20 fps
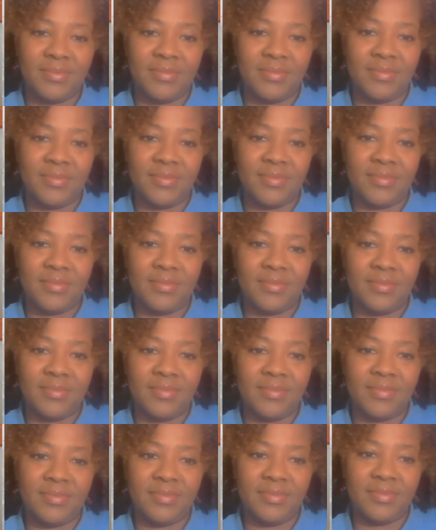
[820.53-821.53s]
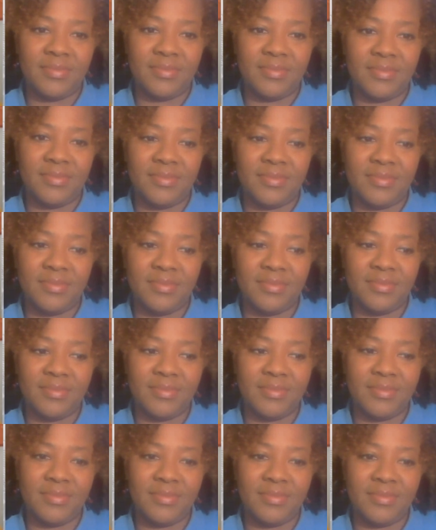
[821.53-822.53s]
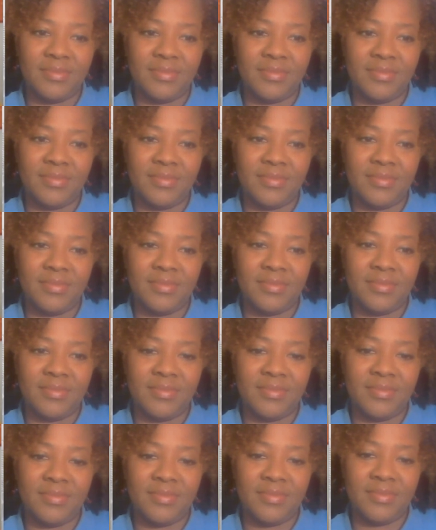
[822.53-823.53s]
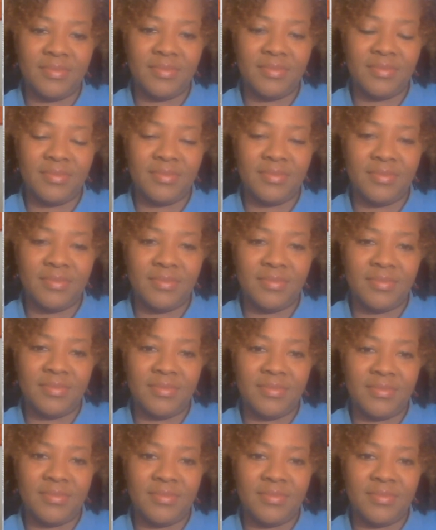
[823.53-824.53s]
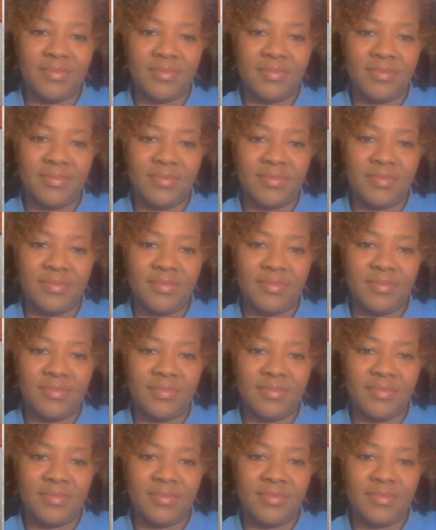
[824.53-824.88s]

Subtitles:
This person isn't speaking.